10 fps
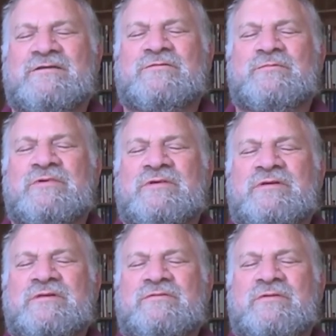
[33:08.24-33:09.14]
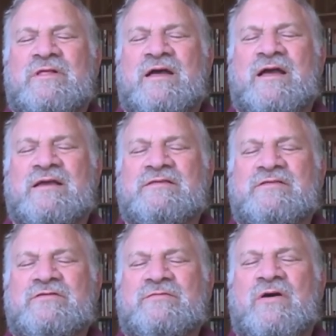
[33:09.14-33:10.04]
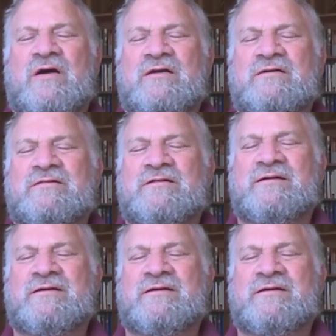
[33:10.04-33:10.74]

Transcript: Just breathe, relax, and smile.